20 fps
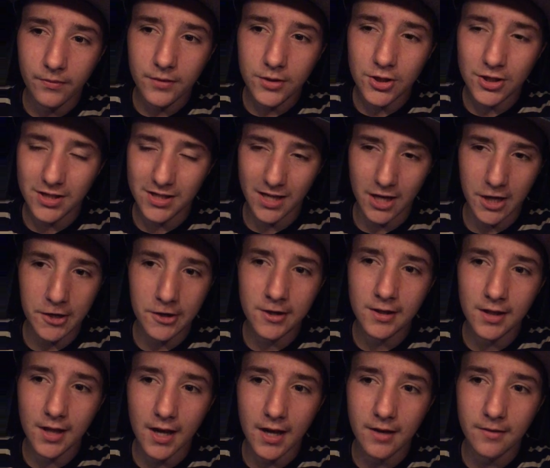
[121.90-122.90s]
just
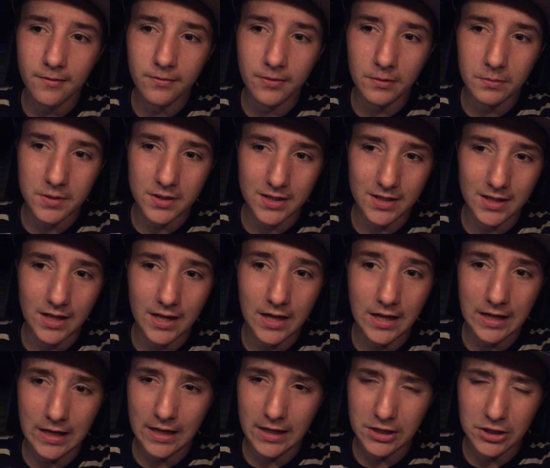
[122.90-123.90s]
hearing that from this
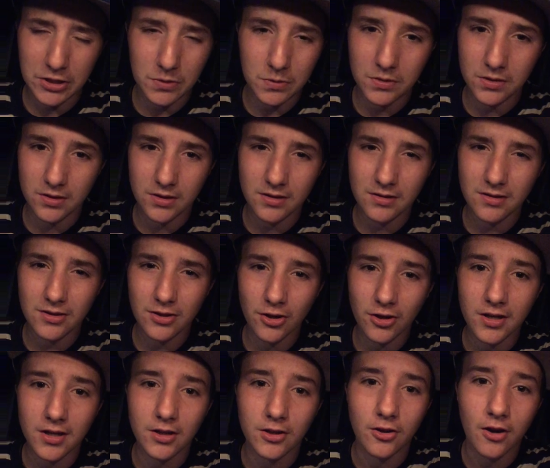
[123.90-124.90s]
lady, and she was
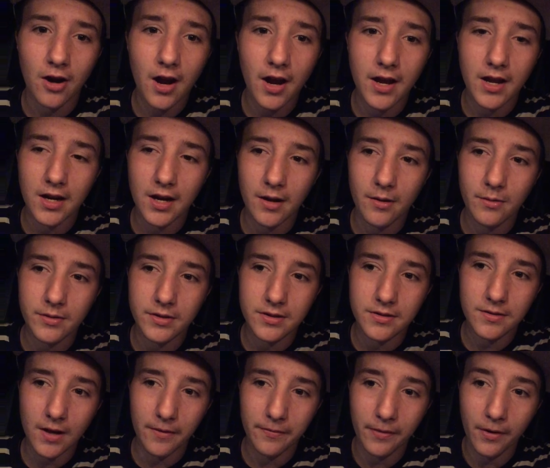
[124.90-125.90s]
starting to cry, and I
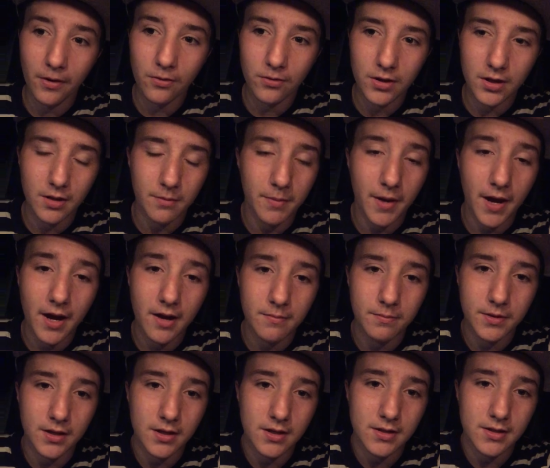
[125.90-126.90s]
felt really bad
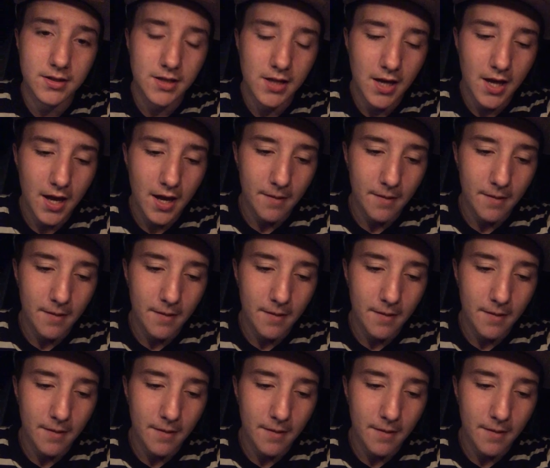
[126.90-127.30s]
because